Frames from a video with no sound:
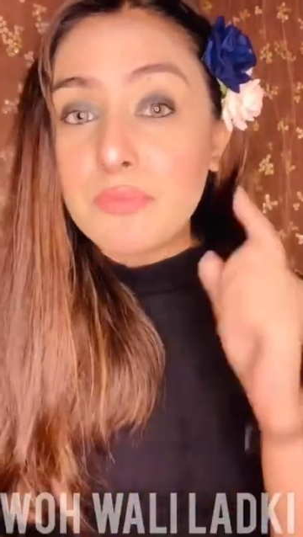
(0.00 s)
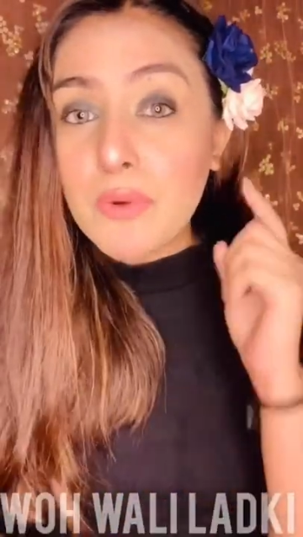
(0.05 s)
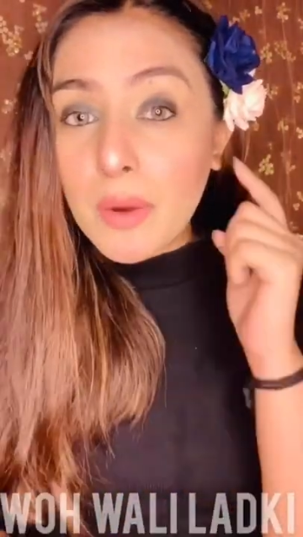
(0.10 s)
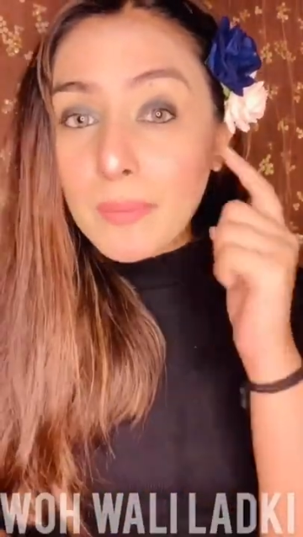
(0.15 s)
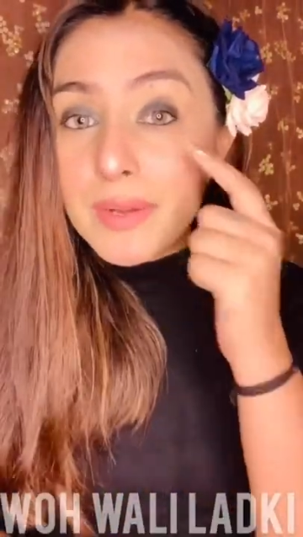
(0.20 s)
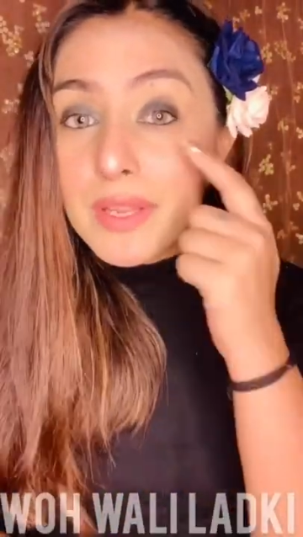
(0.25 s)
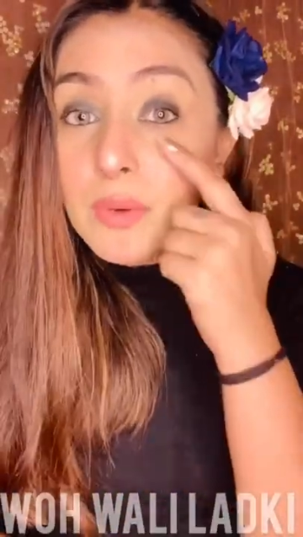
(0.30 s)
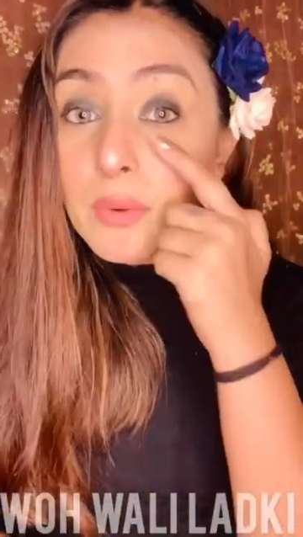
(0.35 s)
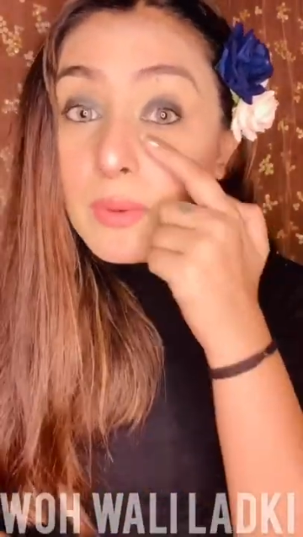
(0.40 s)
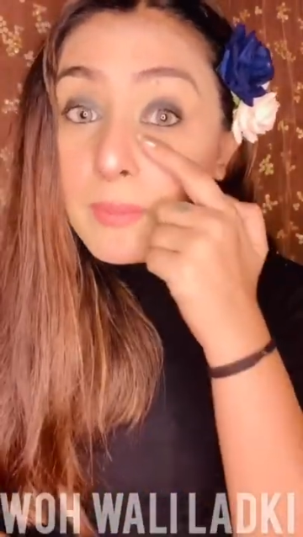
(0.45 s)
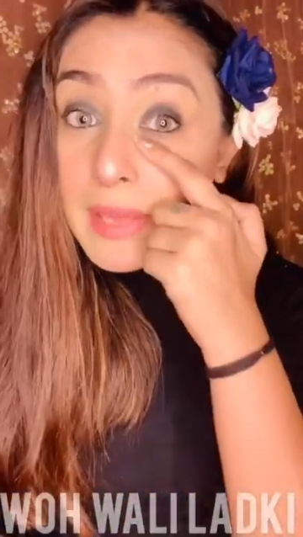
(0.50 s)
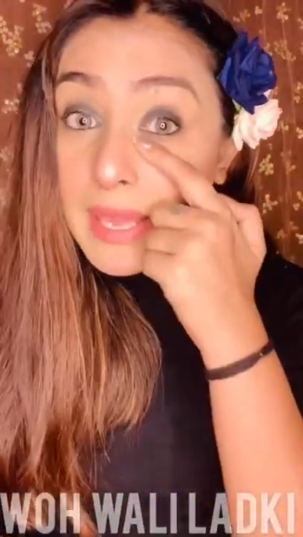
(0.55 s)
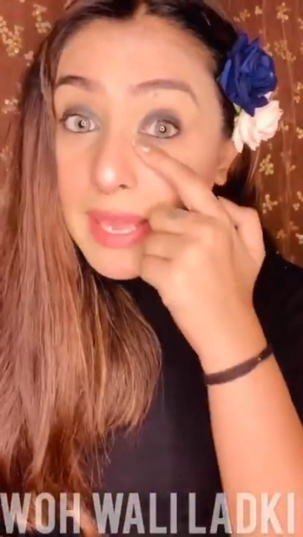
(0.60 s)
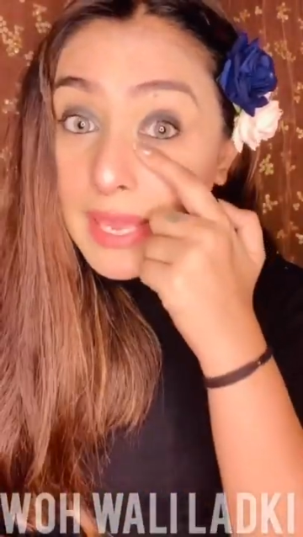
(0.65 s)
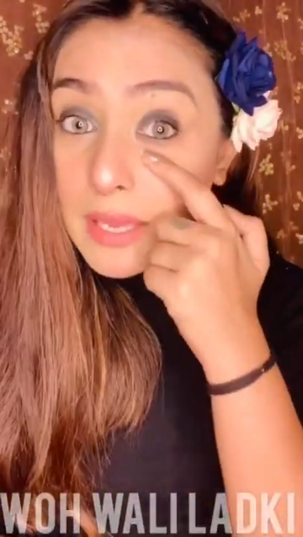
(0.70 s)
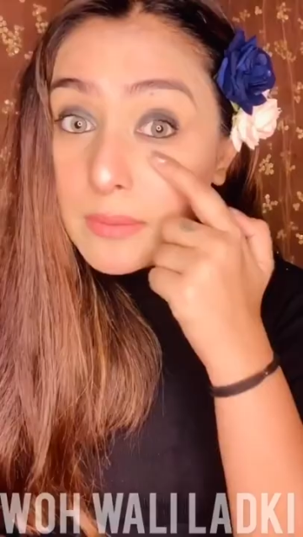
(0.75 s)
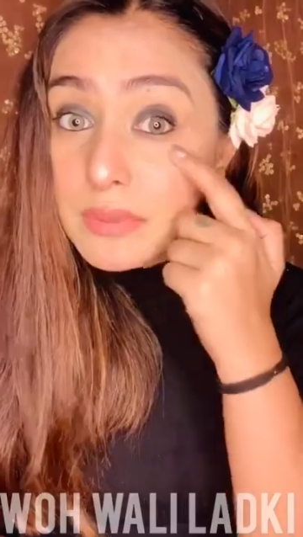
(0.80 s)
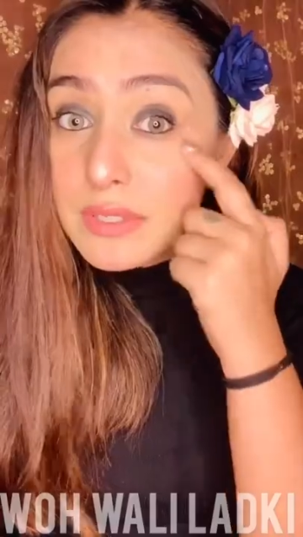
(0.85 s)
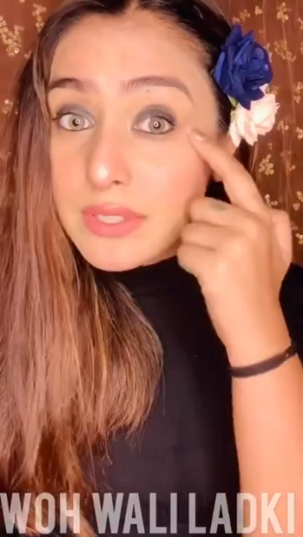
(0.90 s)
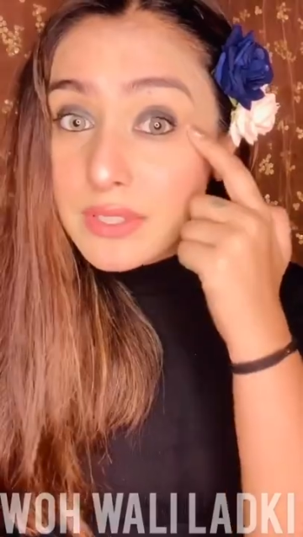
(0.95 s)
probably you will be
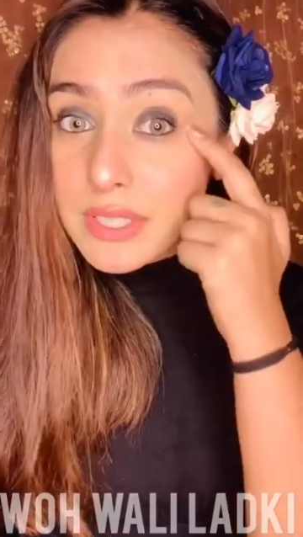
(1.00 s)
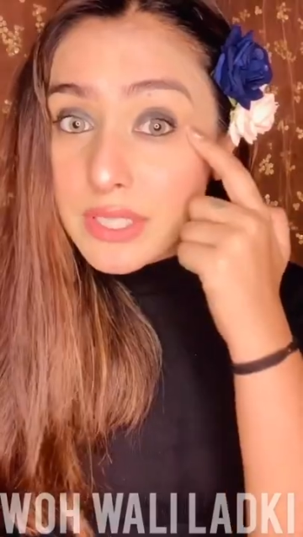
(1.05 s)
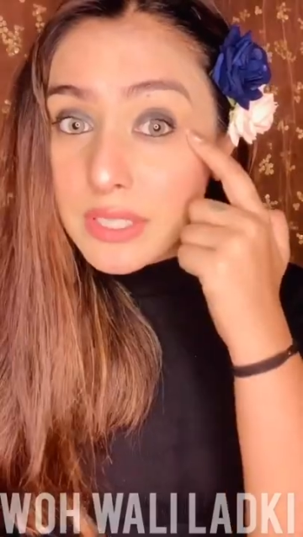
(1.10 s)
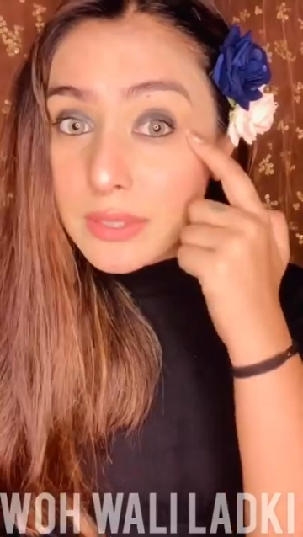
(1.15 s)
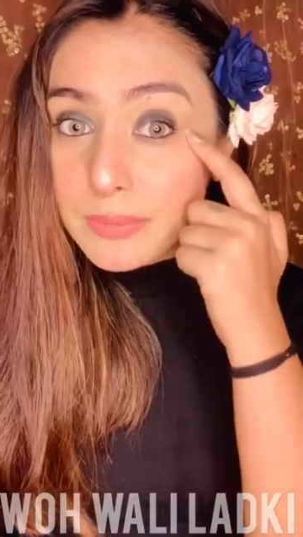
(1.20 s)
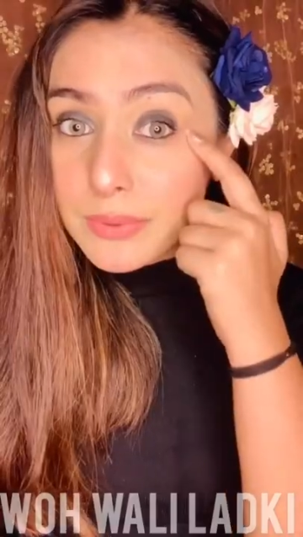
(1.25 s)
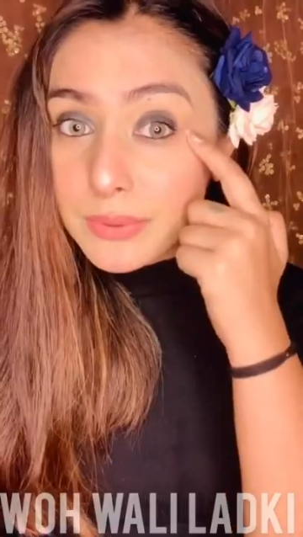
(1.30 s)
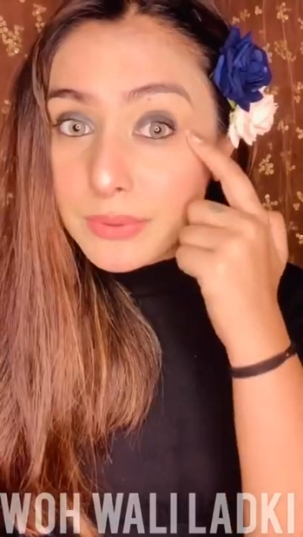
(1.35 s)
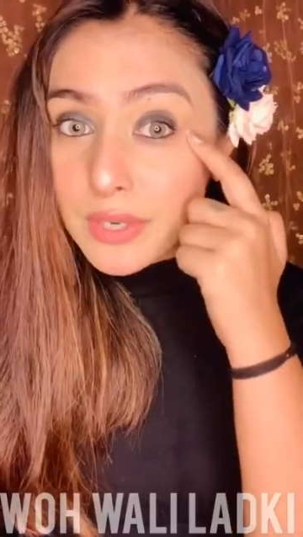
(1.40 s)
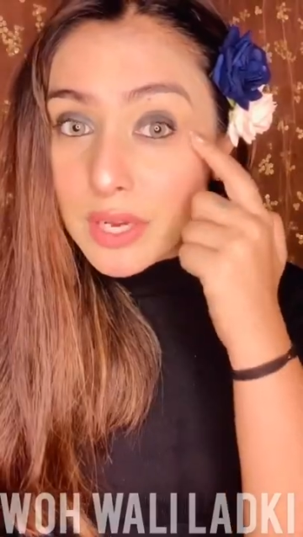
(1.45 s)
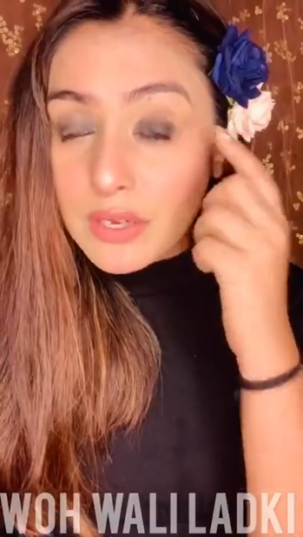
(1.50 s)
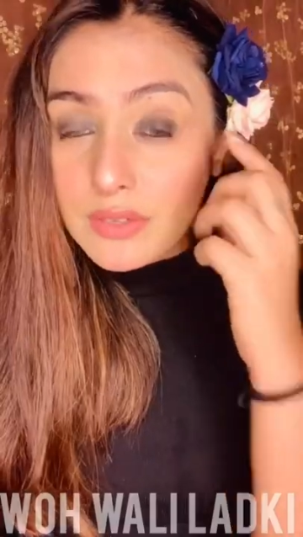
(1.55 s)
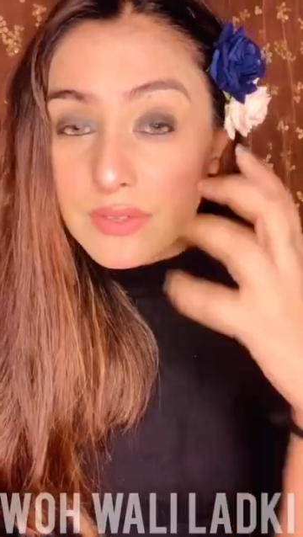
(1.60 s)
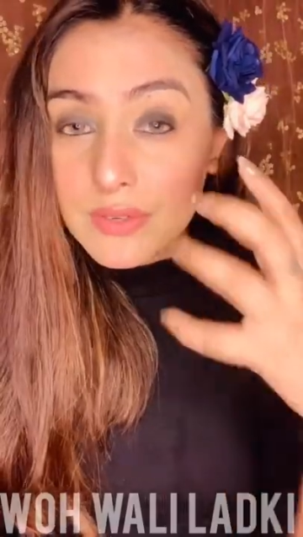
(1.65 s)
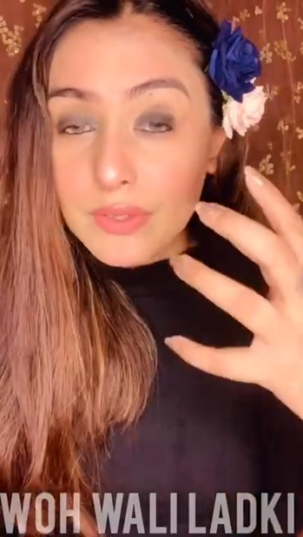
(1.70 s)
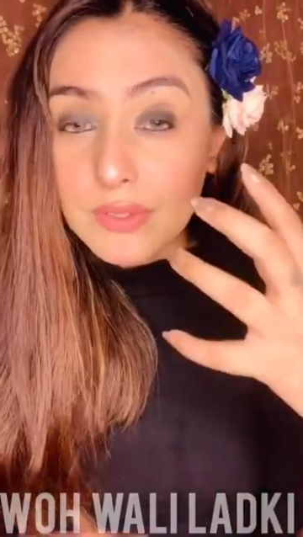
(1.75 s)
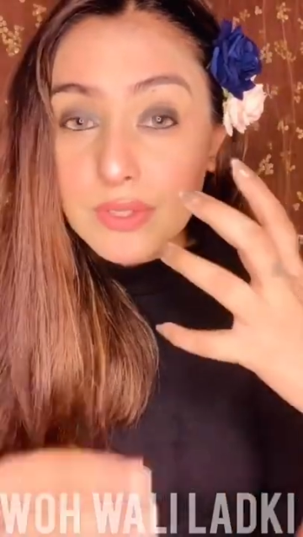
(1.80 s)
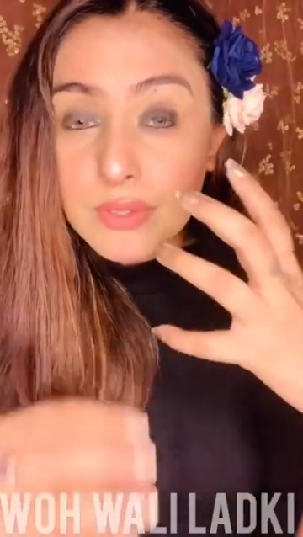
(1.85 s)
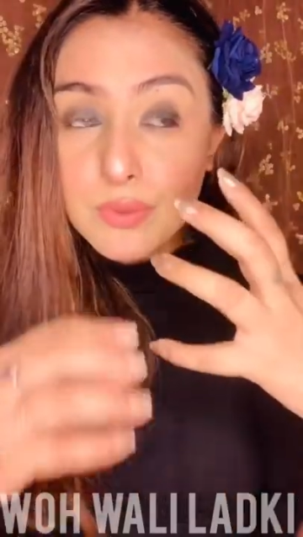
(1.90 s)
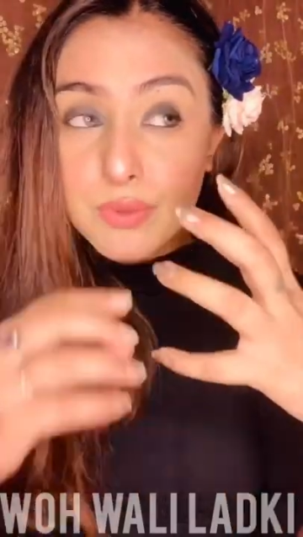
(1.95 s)
able to see the blue dark
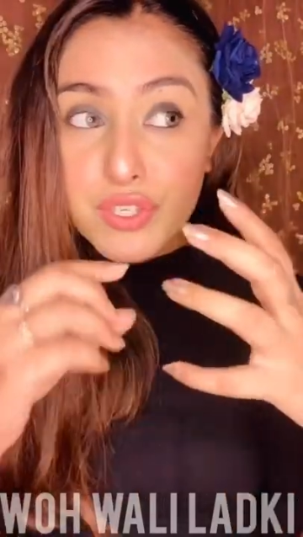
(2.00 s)
circles,